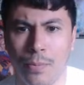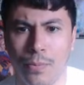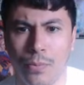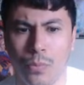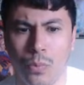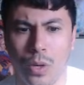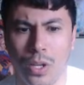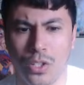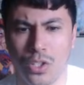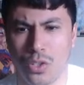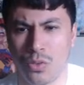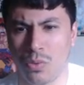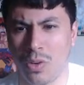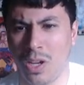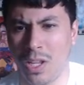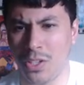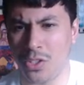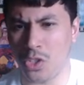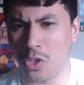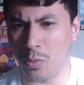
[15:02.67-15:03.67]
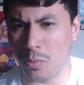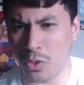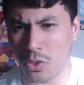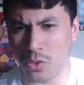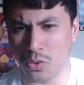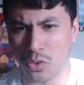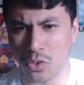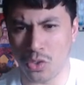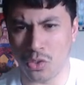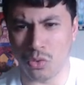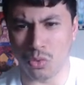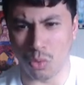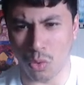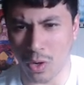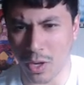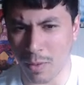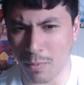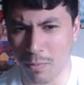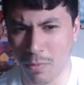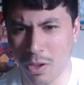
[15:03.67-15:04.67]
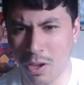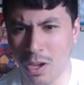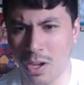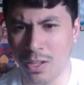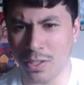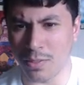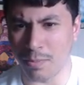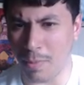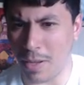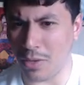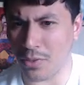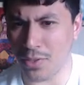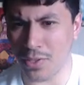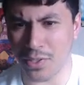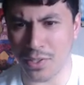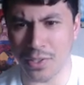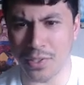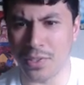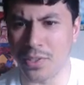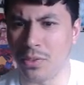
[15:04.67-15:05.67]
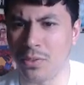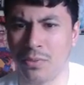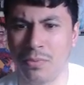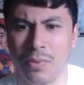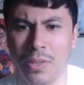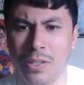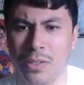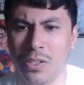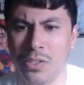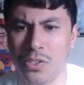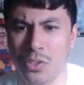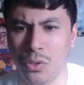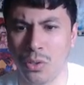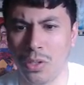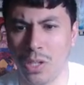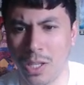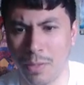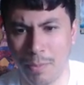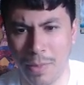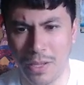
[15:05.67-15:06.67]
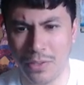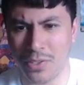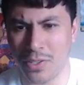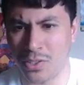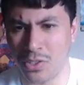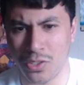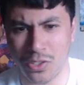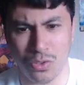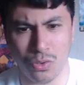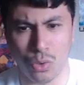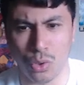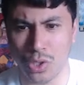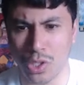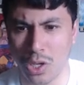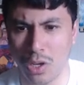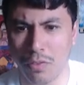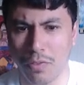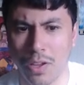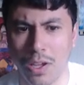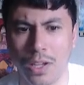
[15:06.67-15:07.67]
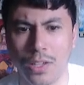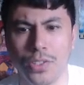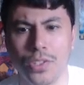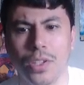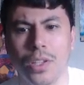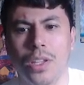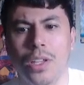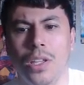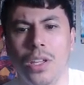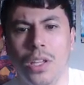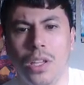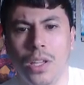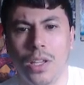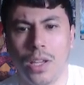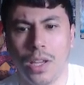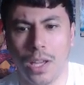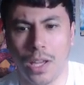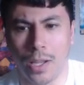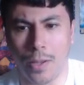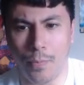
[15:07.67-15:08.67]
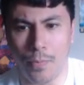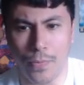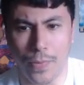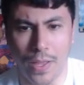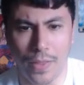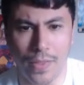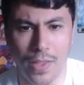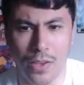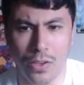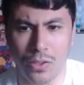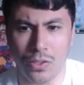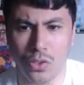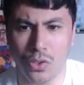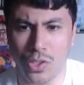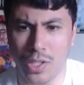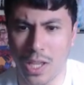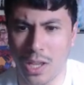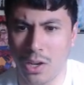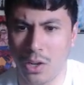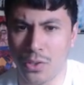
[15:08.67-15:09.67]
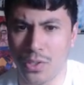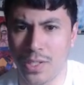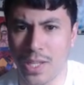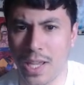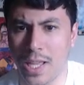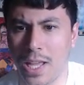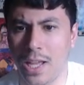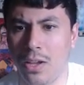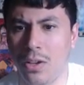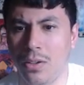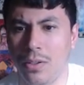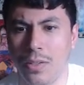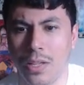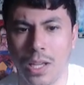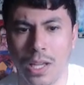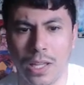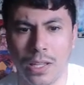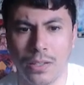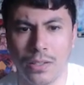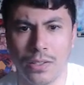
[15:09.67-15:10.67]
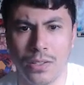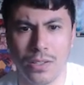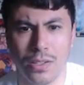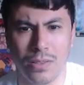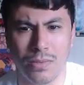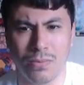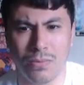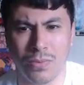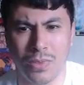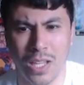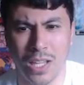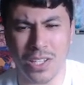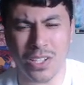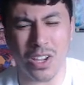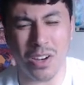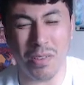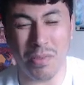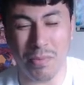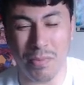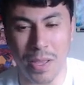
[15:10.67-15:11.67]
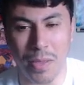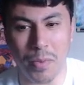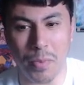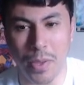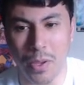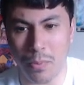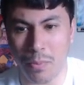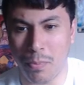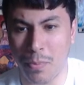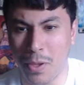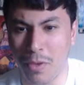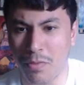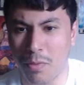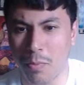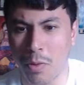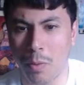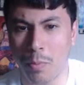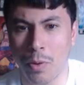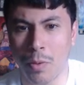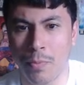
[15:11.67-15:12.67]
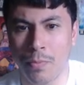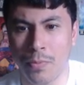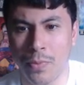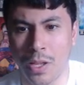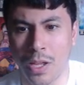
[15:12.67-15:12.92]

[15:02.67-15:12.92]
where it just relies too much on just drawing cards and Battle Sisters and the sort. Like Battle Sisters just draws a lot of cards, and then you just get close to deck out, and that's going to maybe be a bit of a problem,